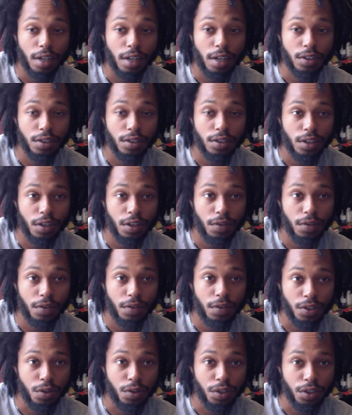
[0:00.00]
yourself and
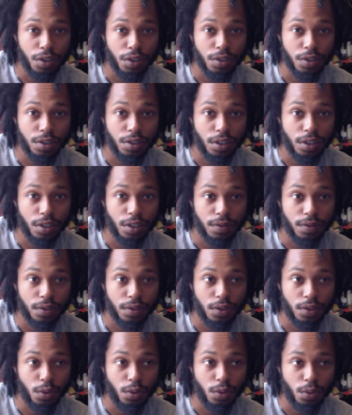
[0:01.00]
attuning yourself
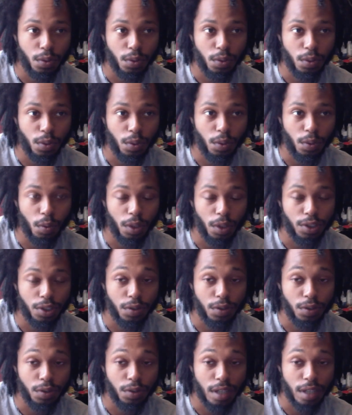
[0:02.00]
to what you
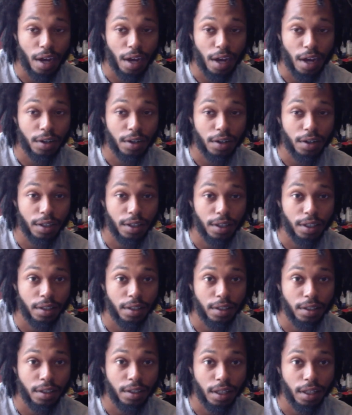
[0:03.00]
desire and
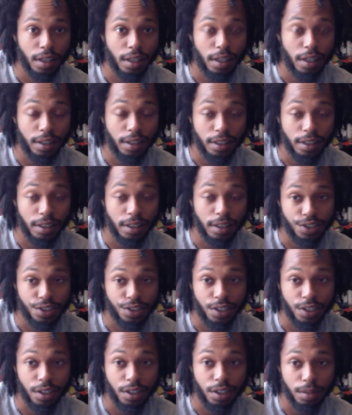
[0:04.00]
then and then just
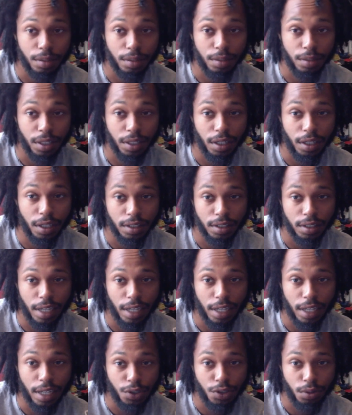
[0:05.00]
seeing it because
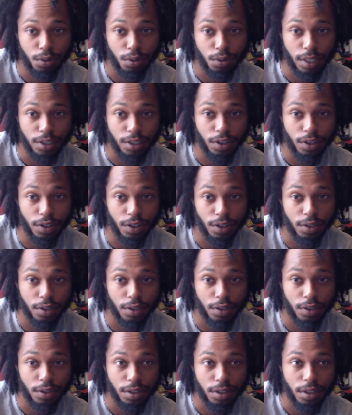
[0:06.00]
that's you that's your
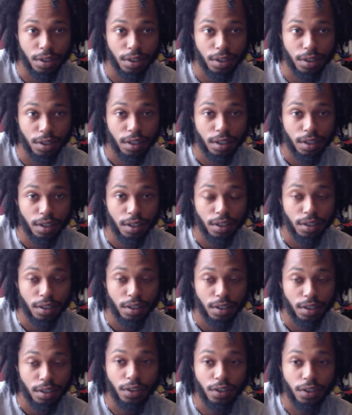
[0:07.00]
energy
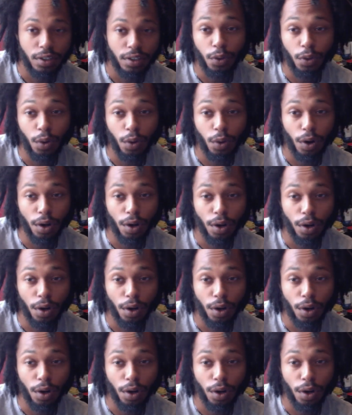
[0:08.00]
you are